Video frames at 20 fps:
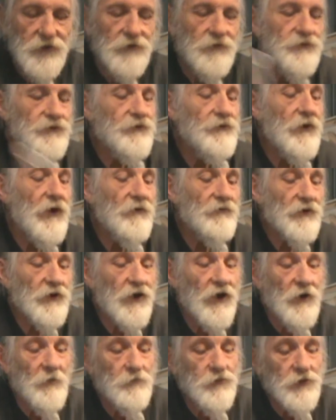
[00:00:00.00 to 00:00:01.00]
When you have a
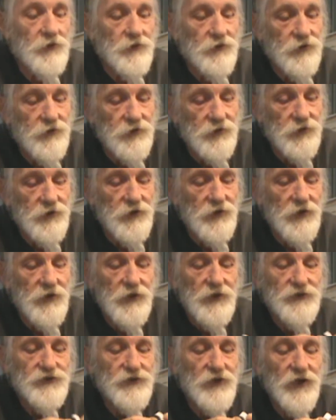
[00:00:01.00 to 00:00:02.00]
coupler,
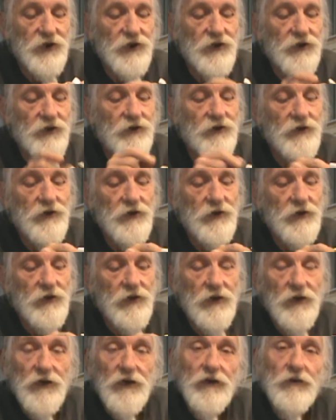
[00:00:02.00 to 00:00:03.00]
it's got
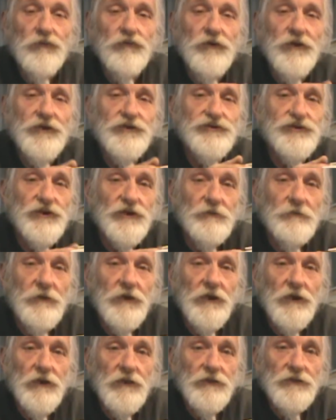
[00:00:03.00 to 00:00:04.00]
a ridge in the
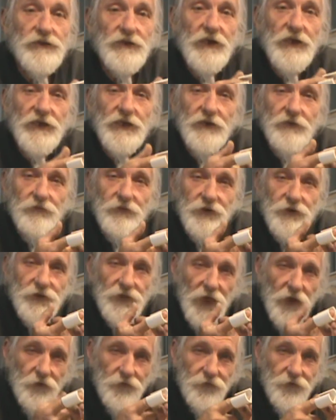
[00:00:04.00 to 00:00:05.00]
middle. You got to get rid
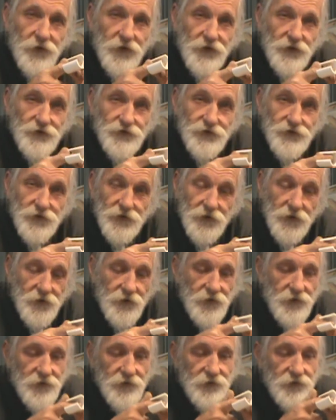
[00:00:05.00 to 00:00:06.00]
of that ridge. Huh?
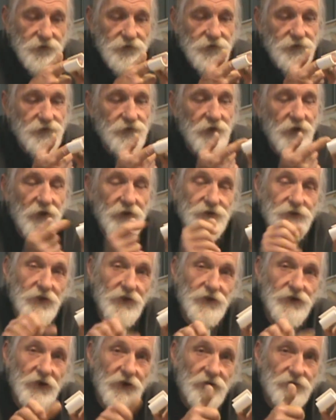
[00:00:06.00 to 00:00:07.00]
I
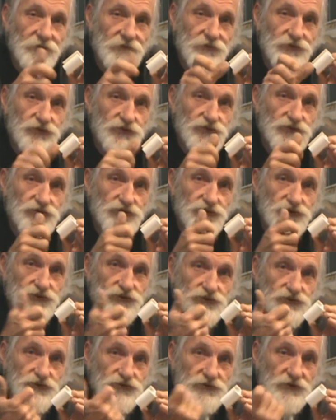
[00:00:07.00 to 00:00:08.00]
take a knife,
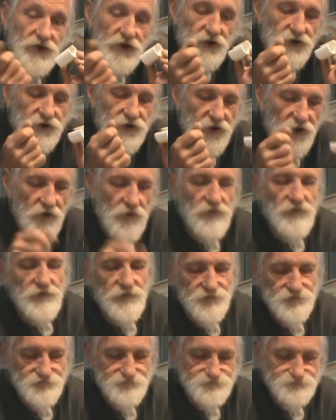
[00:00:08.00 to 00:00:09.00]
cut it out.
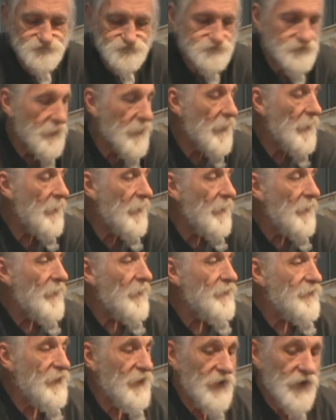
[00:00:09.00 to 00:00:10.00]

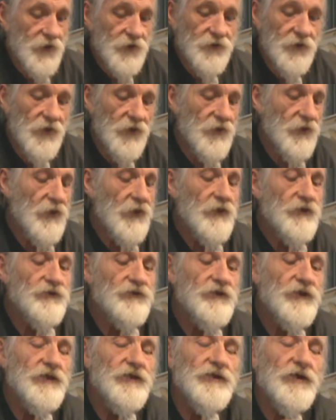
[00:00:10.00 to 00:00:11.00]
Then
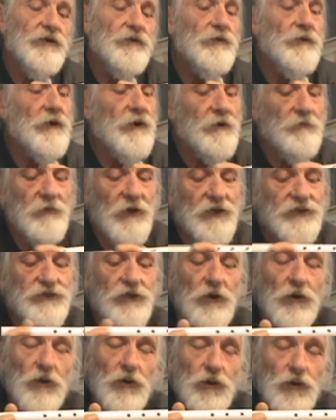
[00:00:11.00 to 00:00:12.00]
you need to make
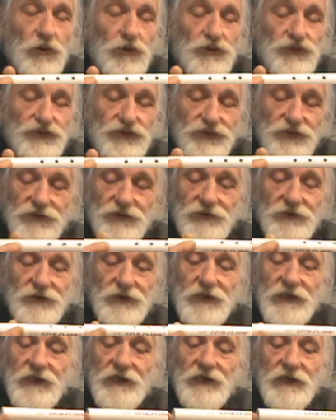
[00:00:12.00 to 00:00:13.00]
the holes,
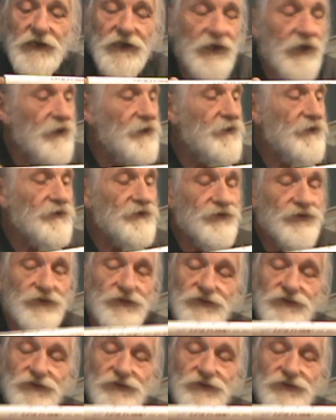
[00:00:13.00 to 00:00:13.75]
and this